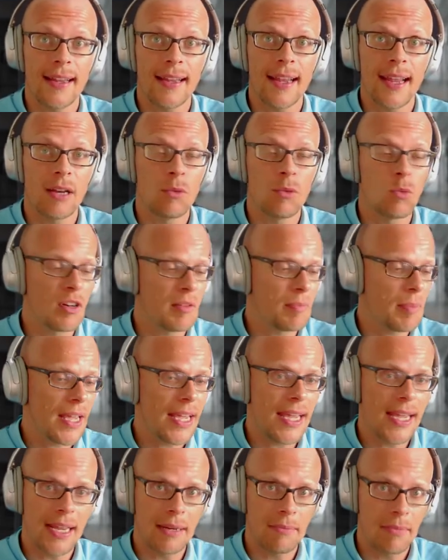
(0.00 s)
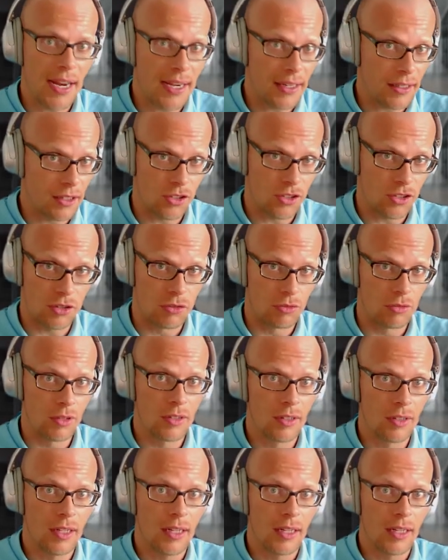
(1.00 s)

it would be in medical school.